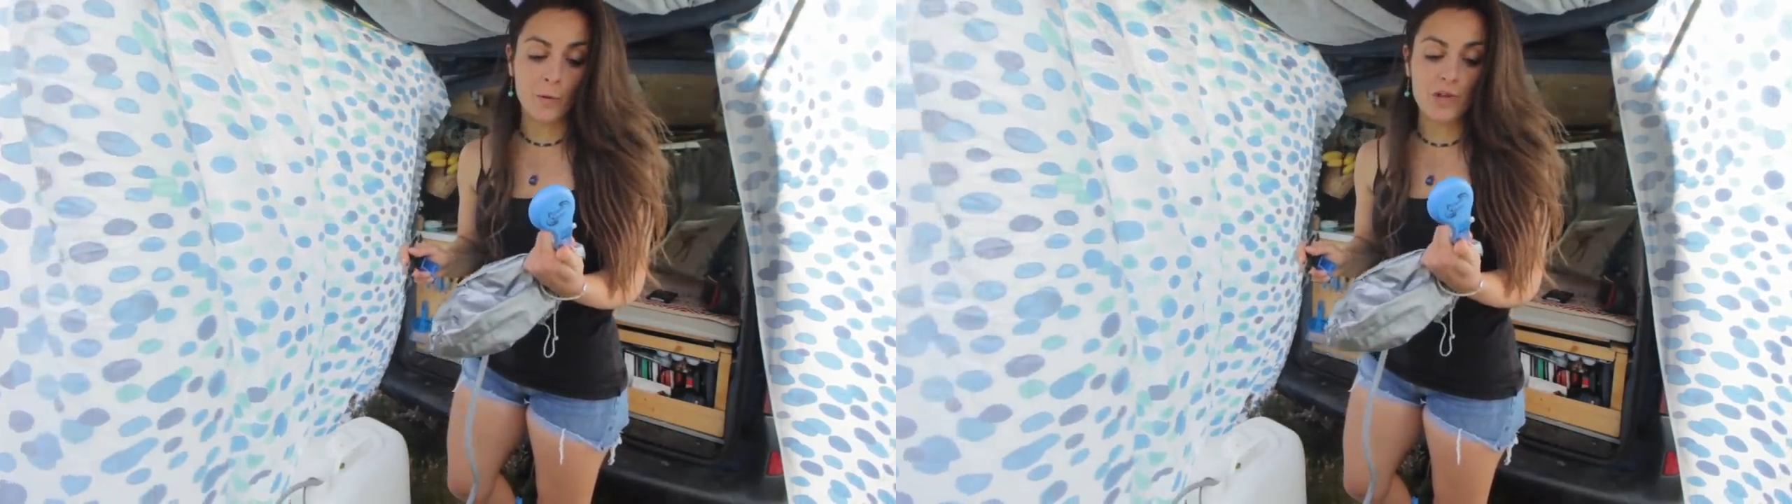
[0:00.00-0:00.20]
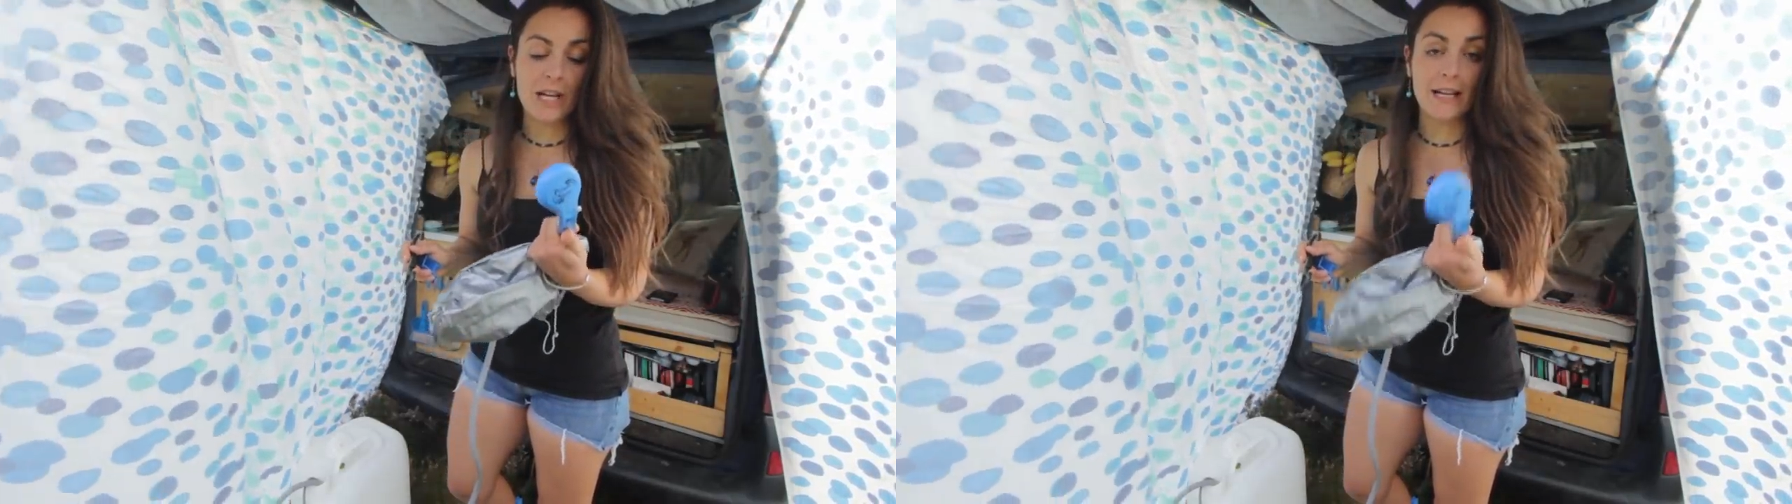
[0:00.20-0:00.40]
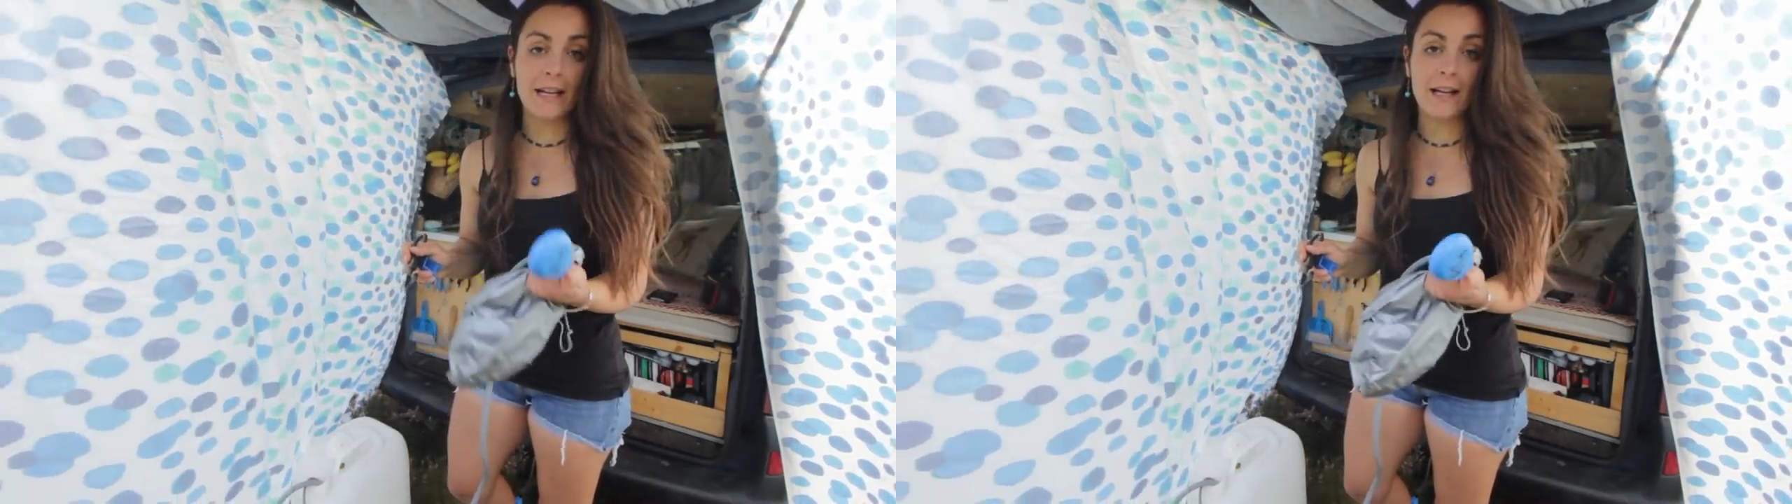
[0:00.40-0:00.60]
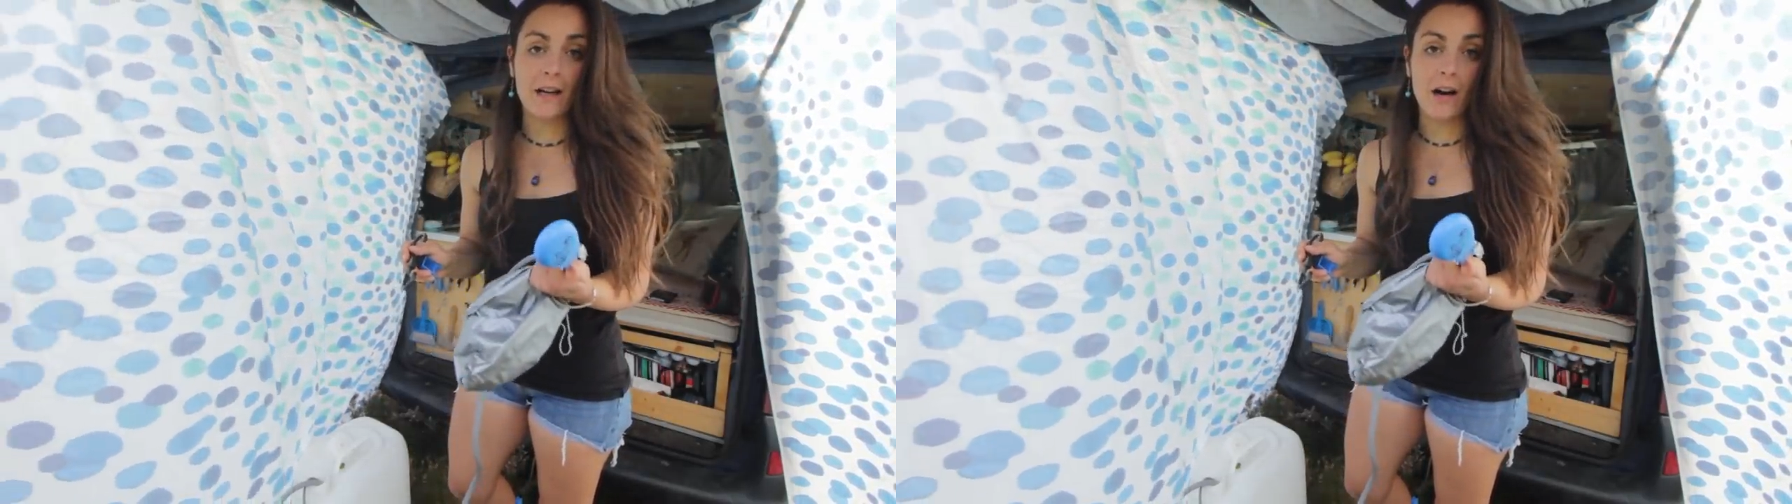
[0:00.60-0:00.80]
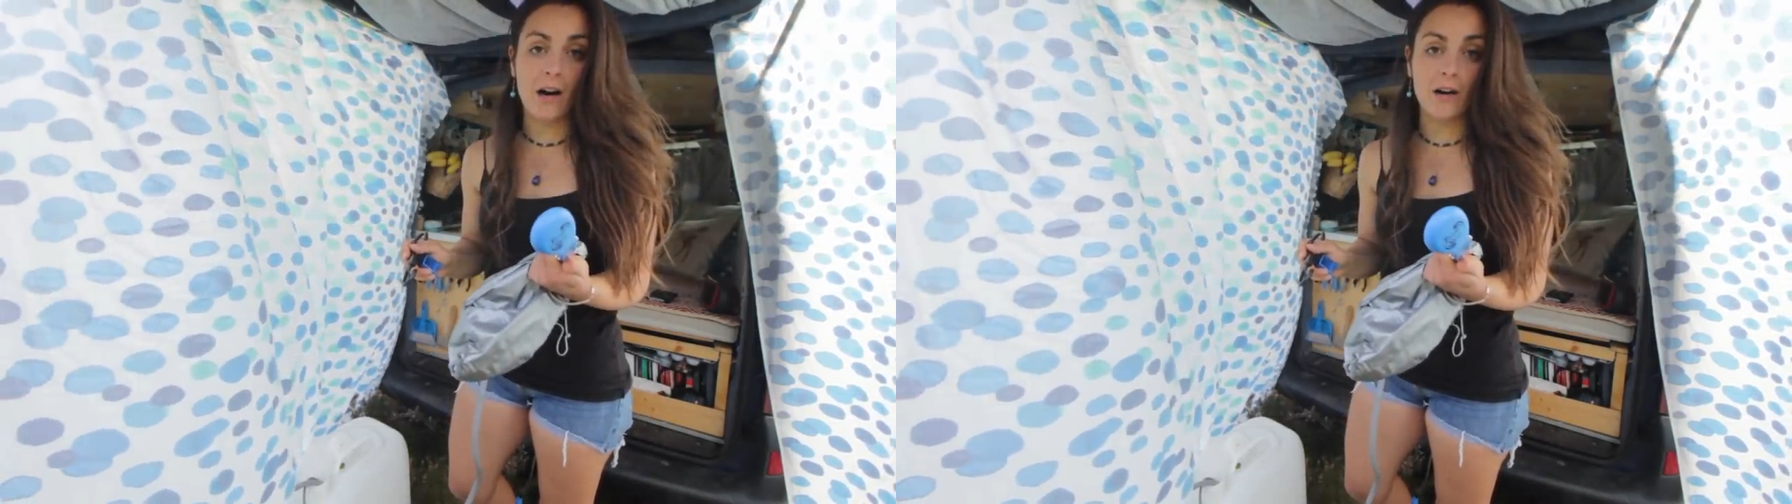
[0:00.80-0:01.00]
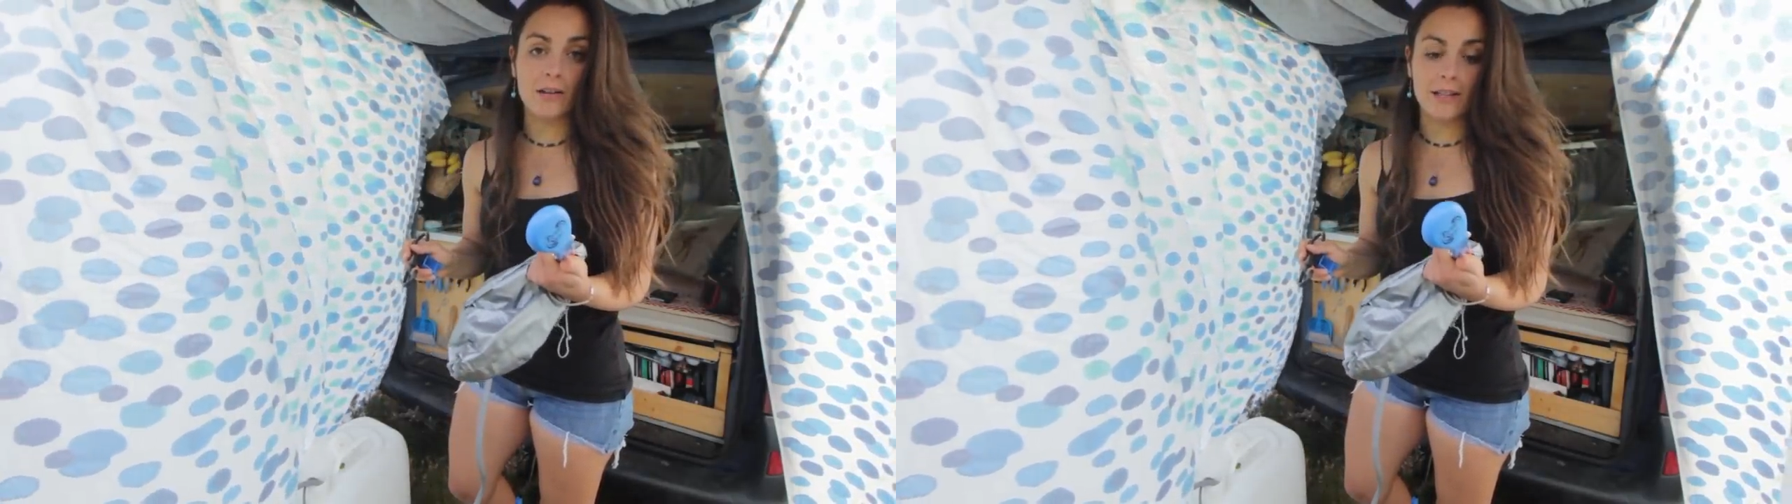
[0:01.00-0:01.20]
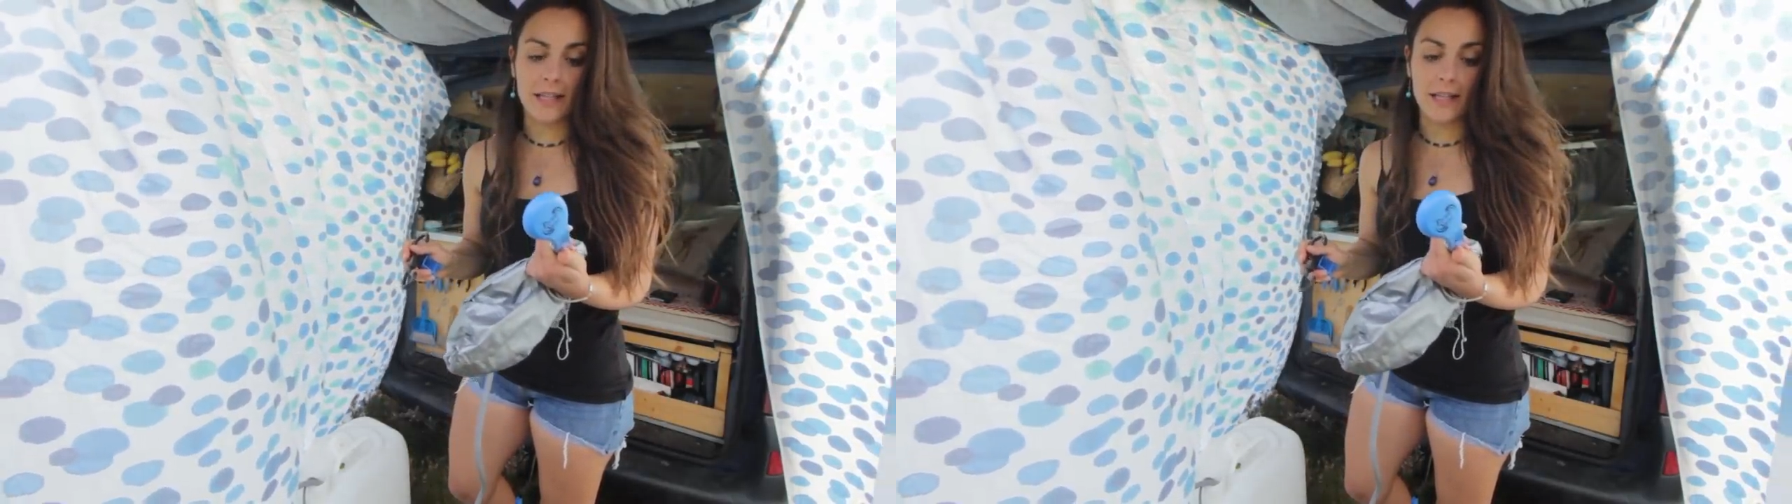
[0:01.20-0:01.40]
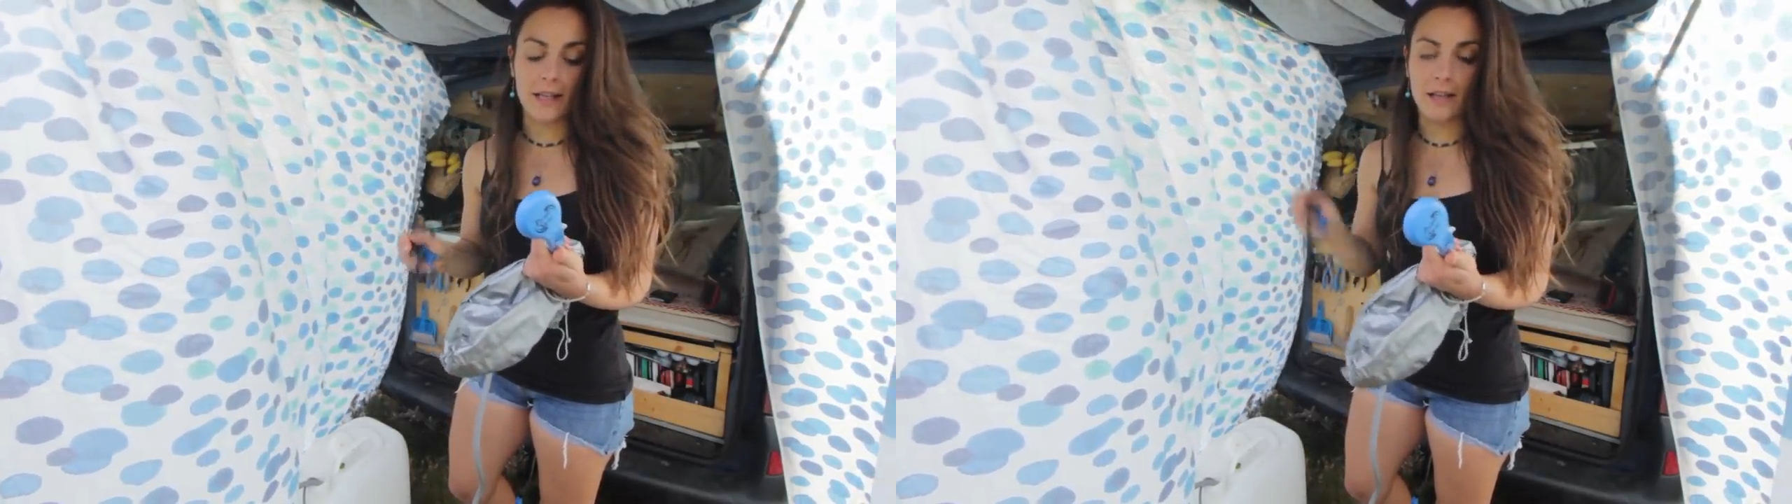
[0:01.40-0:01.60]
which I link on
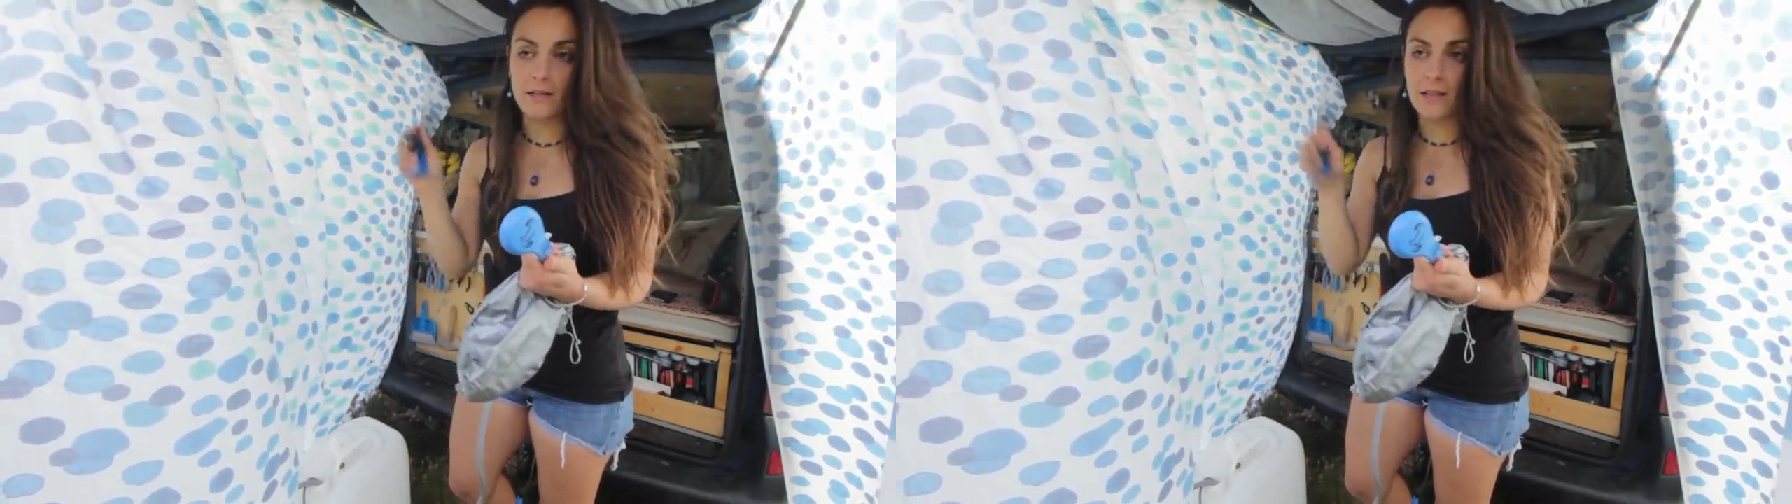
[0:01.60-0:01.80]
the